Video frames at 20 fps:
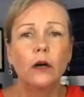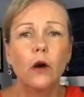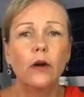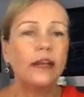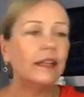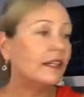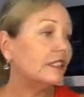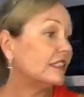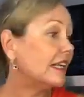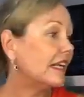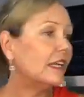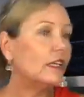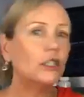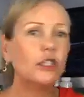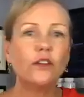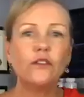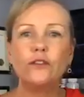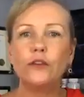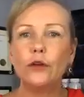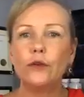Okay, let's get
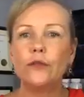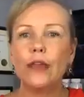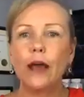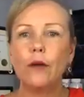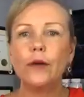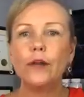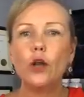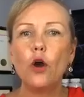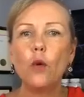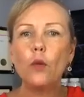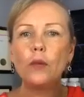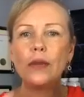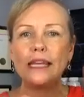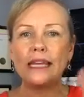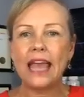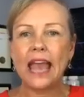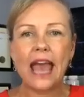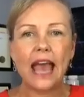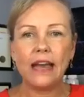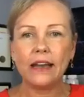into the food. Now we know what we
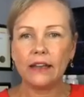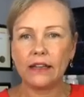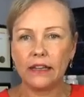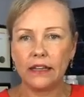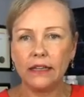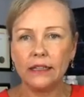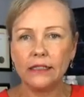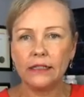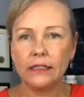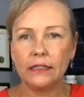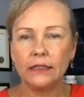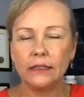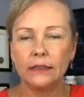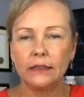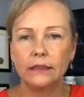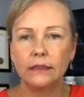can eat.